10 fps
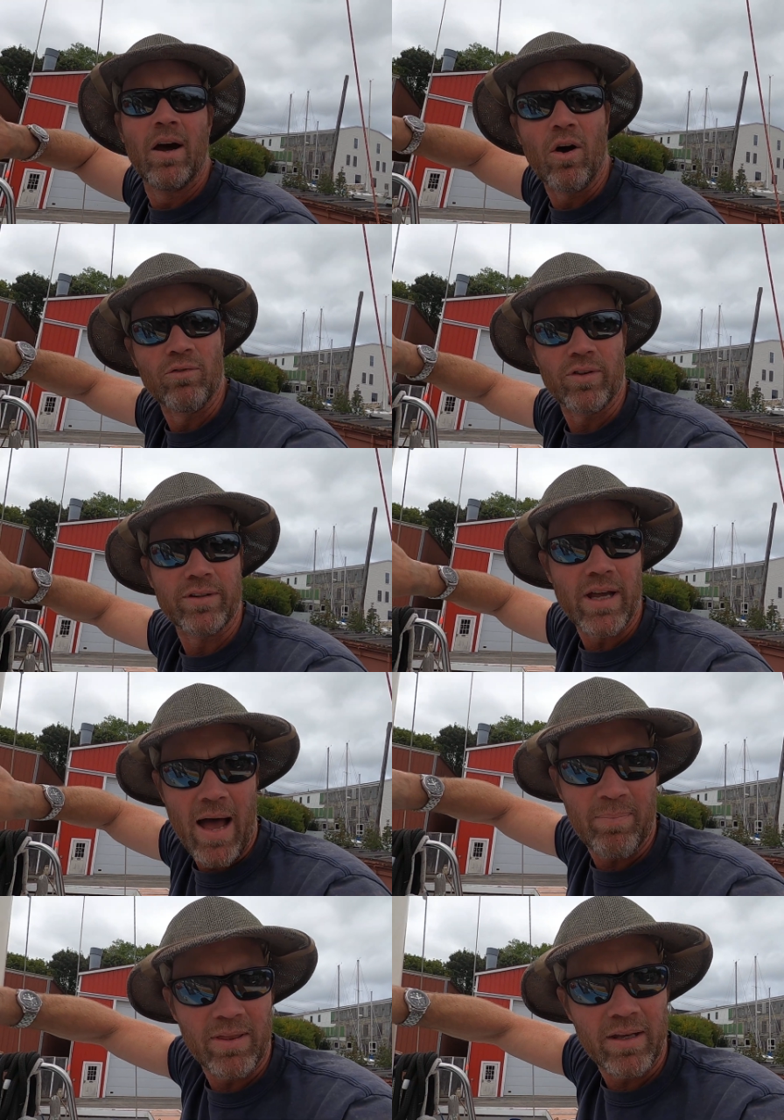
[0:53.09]
over the
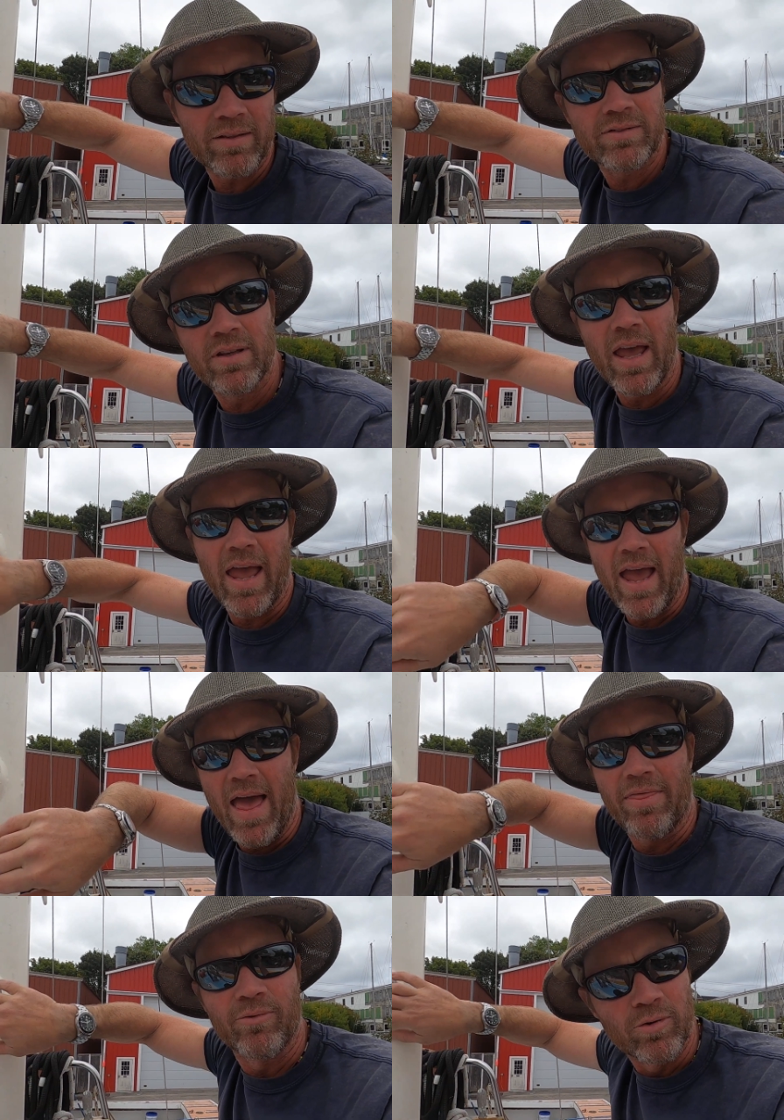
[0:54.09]
top of this
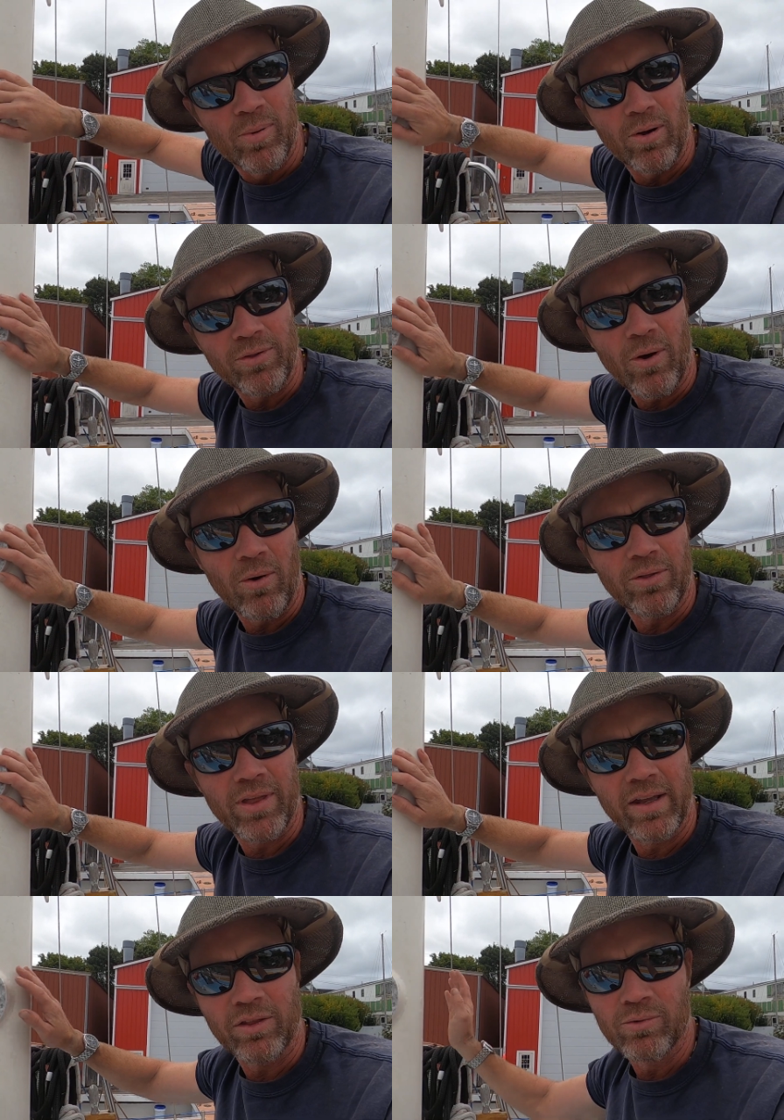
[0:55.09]
and through bolt the whole
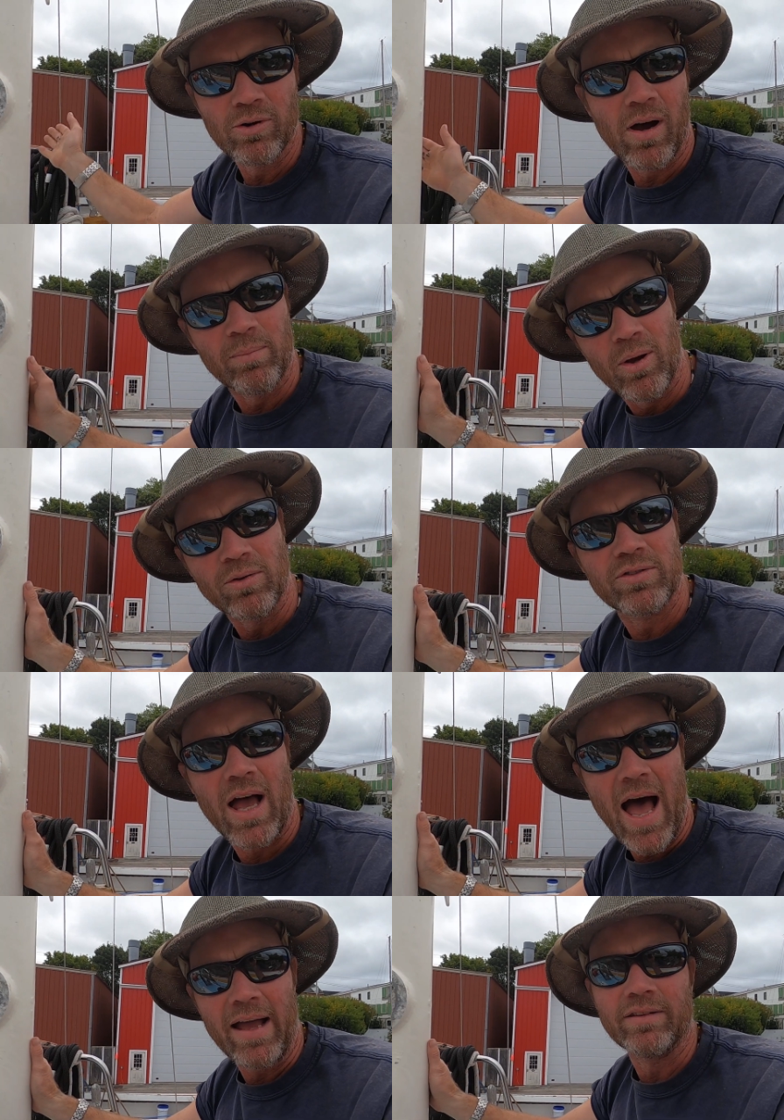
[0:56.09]
thing through on both
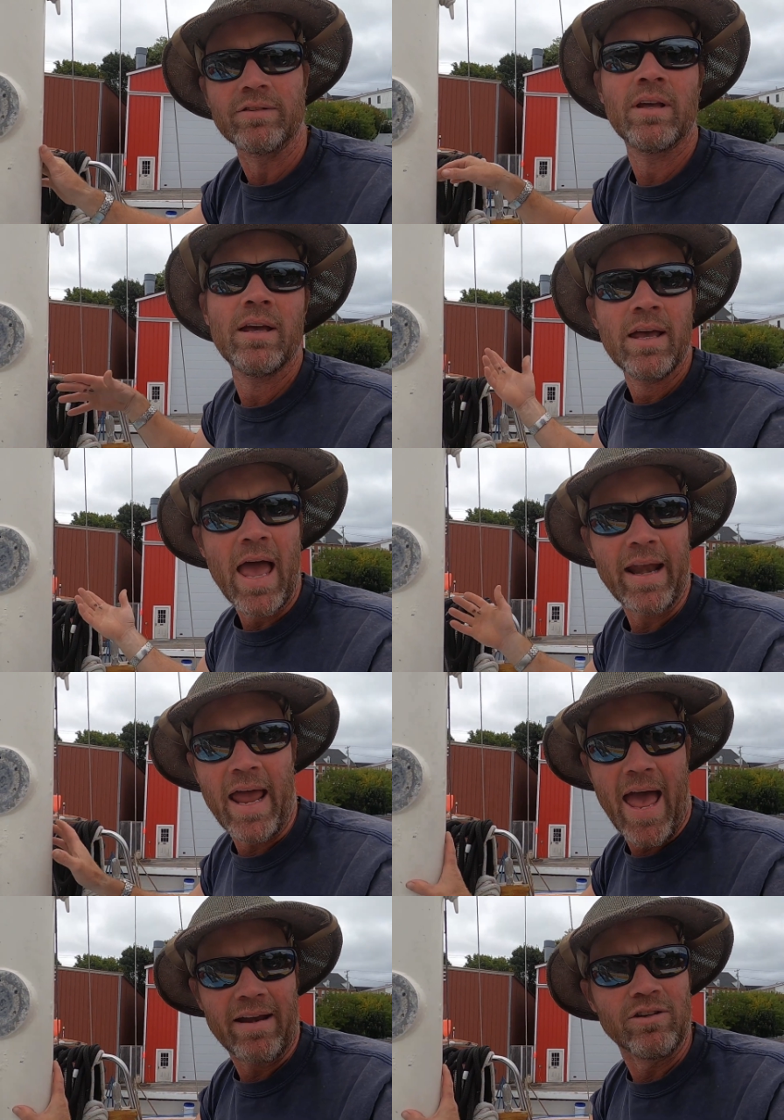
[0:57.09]
sides, and
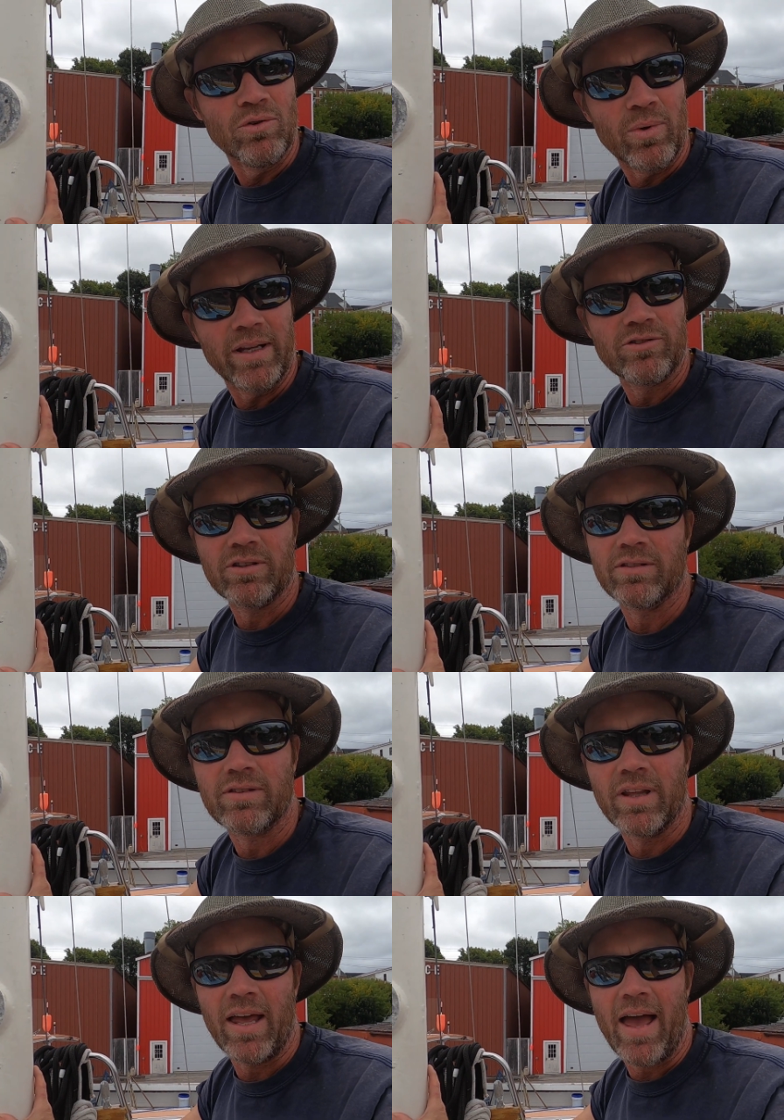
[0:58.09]
add new
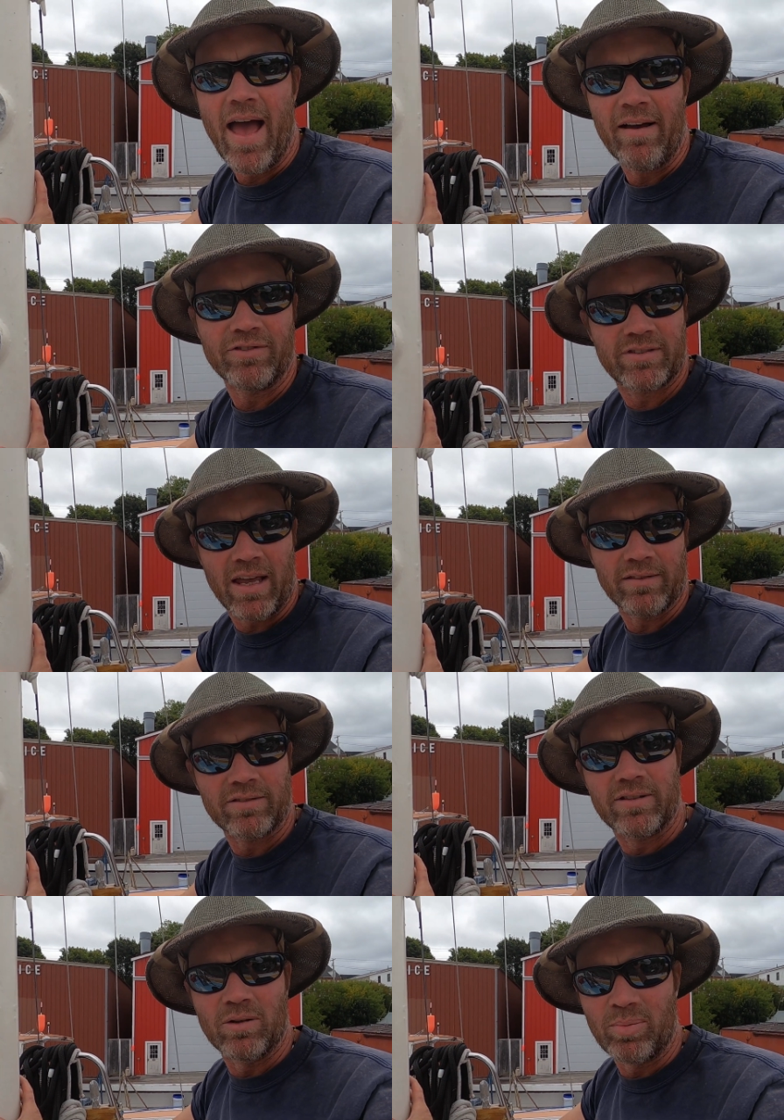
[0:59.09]
winches that have
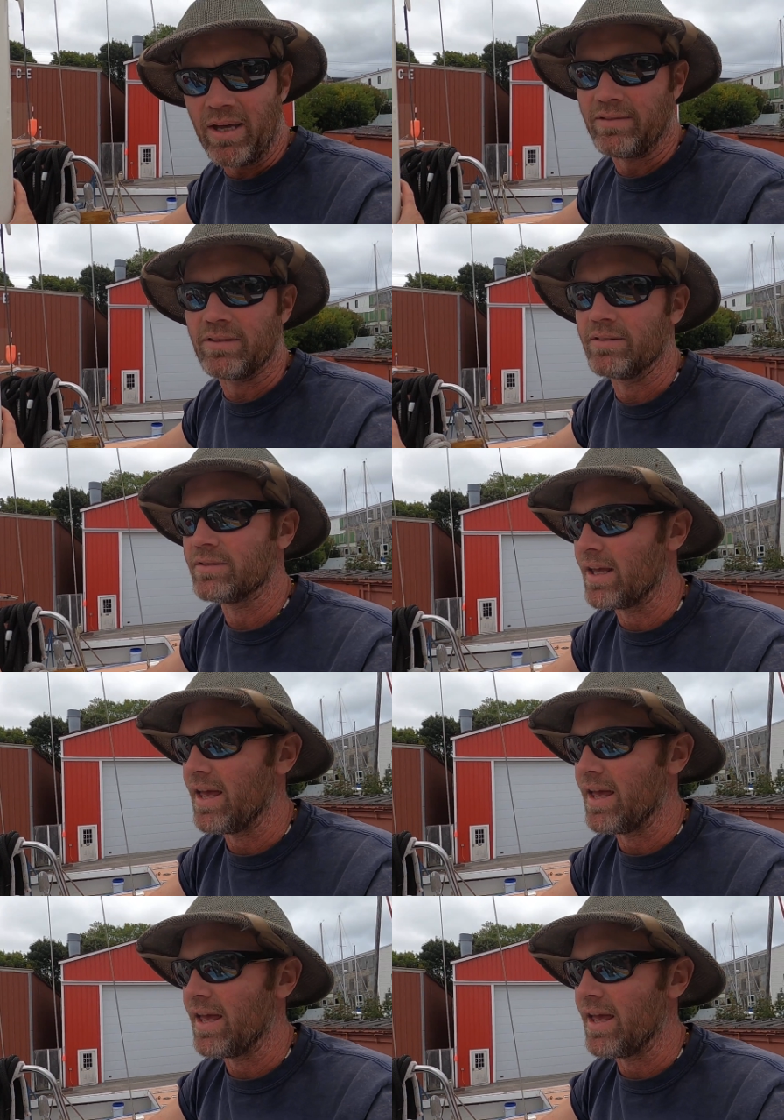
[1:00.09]
stainless steel bases,